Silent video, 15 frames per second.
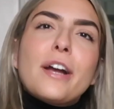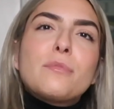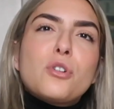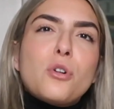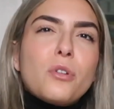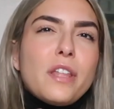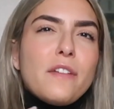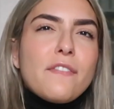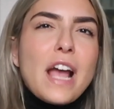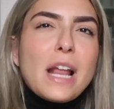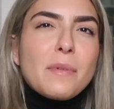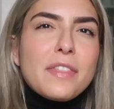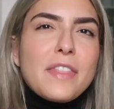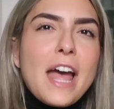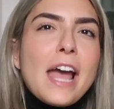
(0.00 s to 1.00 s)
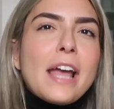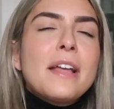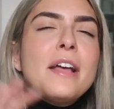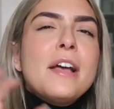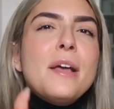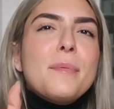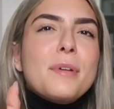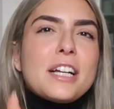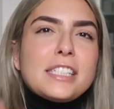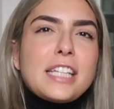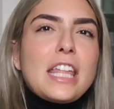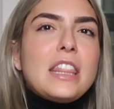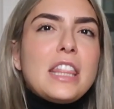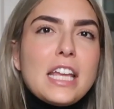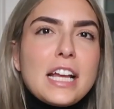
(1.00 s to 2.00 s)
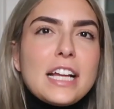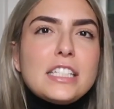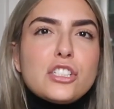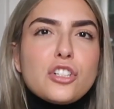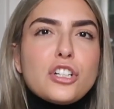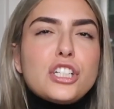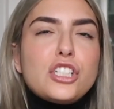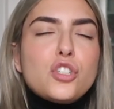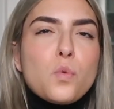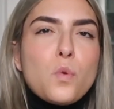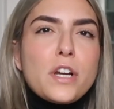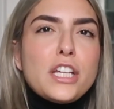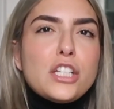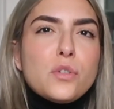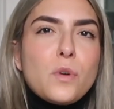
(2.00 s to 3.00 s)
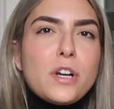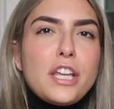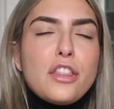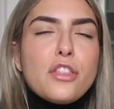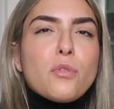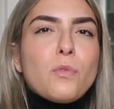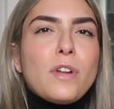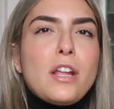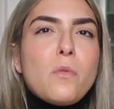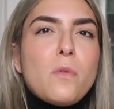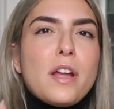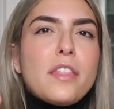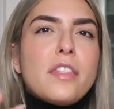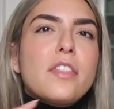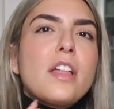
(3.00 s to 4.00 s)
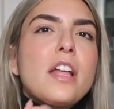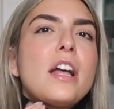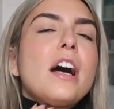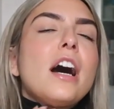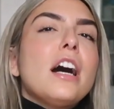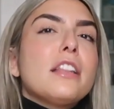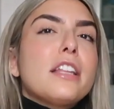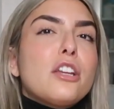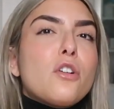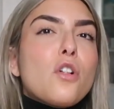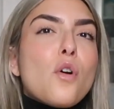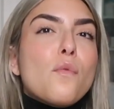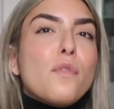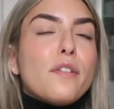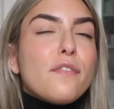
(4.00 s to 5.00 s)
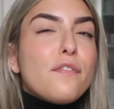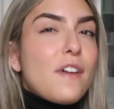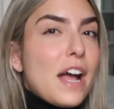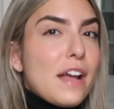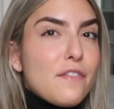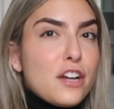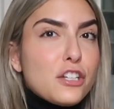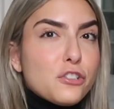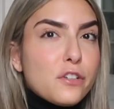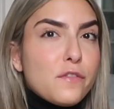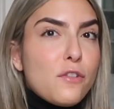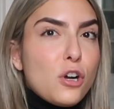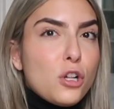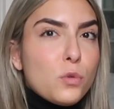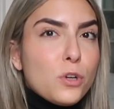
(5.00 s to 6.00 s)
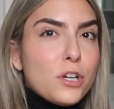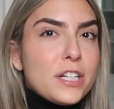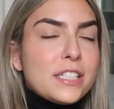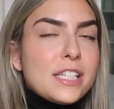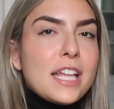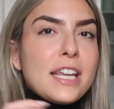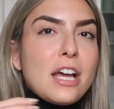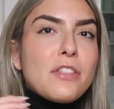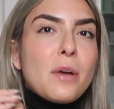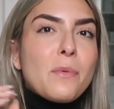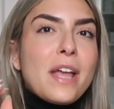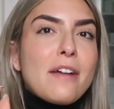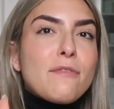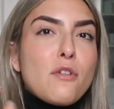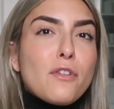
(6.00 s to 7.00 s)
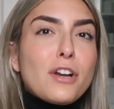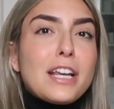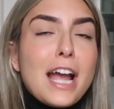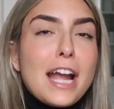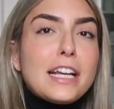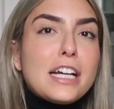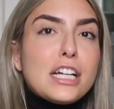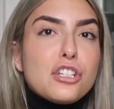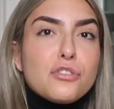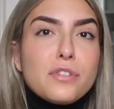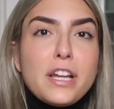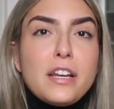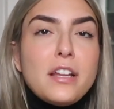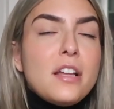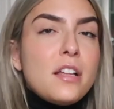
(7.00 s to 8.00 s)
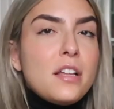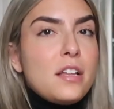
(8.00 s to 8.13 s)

I'm totally fine with that because I think I started 2023 with a little over 500 followers, and now that we have over 900,